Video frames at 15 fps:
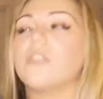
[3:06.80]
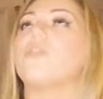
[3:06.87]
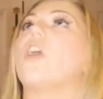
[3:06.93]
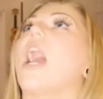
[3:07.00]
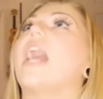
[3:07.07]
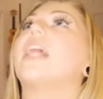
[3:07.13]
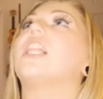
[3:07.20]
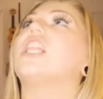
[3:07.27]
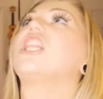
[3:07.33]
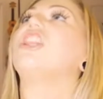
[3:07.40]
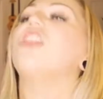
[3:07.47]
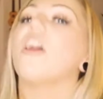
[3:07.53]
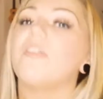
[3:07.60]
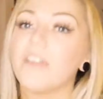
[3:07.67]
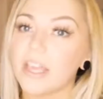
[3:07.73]
interview. I
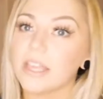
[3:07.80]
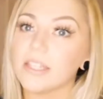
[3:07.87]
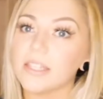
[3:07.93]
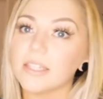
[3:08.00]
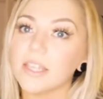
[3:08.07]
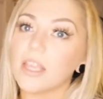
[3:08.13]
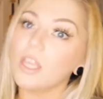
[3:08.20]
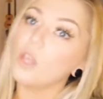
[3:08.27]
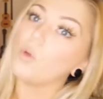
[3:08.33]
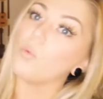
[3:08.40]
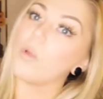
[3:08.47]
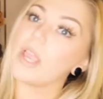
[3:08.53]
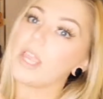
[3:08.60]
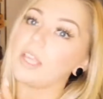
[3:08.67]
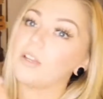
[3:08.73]
love it
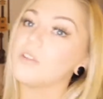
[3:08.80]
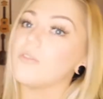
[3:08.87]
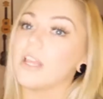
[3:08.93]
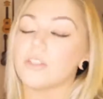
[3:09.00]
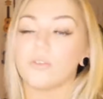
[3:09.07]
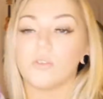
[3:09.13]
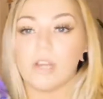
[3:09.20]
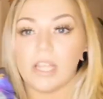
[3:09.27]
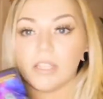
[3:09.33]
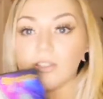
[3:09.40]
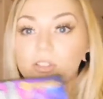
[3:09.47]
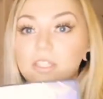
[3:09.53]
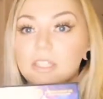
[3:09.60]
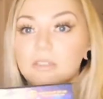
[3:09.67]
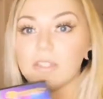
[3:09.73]
when Wrestle Crate
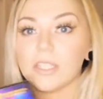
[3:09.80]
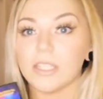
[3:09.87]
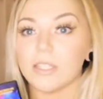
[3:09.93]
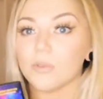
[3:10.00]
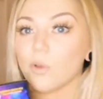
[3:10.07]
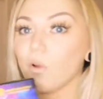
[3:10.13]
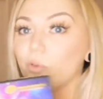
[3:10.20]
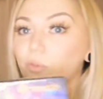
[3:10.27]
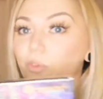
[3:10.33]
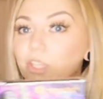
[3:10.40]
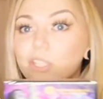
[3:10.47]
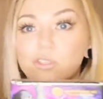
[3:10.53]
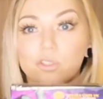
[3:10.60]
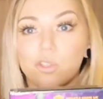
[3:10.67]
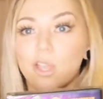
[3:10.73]
do the DVDs of
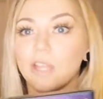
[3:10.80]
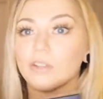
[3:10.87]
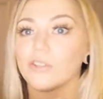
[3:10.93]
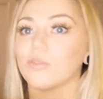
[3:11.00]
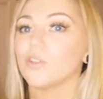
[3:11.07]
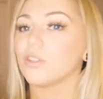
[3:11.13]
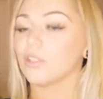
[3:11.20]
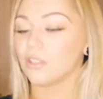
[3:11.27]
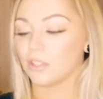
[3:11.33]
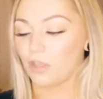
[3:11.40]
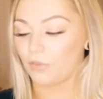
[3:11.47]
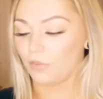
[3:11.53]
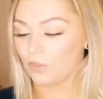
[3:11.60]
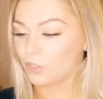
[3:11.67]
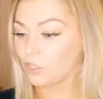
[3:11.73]
like shoot interviews and
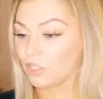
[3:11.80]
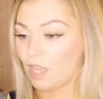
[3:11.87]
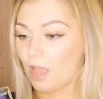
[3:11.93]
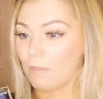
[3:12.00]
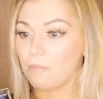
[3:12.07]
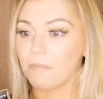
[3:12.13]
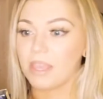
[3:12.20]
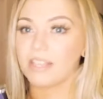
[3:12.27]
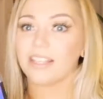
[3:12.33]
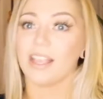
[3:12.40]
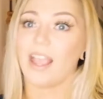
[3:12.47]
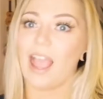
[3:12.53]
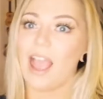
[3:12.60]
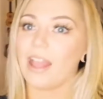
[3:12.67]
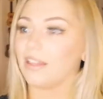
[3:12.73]
stuff. That's just
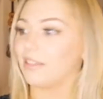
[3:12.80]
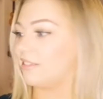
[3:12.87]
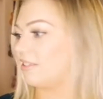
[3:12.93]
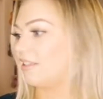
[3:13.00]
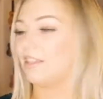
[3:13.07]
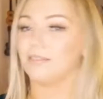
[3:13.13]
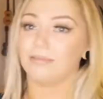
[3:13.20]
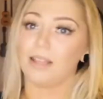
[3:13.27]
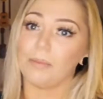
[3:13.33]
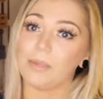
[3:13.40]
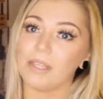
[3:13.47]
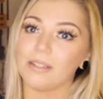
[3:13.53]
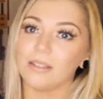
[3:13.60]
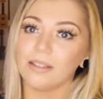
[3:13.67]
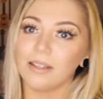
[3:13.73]
amazing. And I
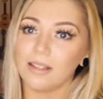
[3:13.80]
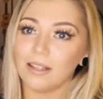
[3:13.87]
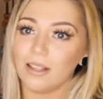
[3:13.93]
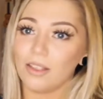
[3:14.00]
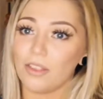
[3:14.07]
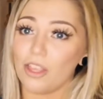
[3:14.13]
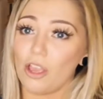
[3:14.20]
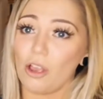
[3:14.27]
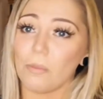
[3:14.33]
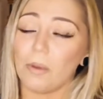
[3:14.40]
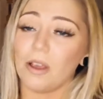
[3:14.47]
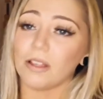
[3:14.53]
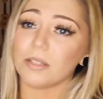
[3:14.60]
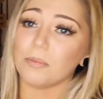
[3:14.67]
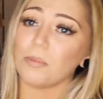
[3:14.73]
mean, the Young
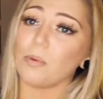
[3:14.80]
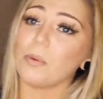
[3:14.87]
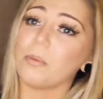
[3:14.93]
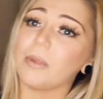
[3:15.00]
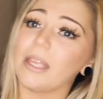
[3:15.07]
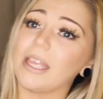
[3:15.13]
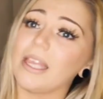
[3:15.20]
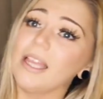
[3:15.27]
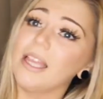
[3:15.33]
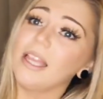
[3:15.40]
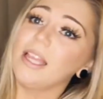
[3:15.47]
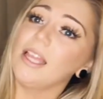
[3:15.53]
Bucks, probably